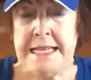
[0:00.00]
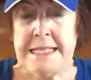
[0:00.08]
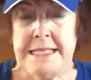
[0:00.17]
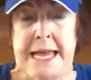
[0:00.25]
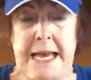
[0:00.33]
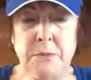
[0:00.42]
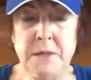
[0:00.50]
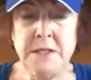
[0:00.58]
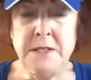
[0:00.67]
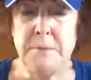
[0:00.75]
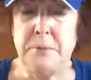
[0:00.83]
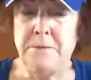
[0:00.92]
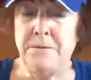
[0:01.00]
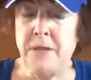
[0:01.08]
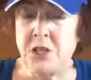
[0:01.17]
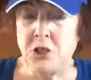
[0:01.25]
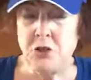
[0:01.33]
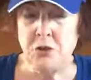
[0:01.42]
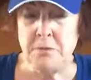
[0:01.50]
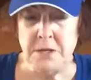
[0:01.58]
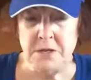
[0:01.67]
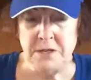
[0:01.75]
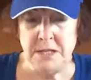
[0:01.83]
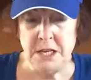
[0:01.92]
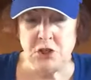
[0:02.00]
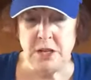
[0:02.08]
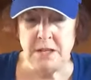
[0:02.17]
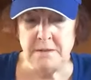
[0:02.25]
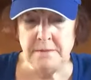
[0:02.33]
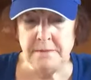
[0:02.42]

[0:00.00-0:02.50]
Dad was a professional musician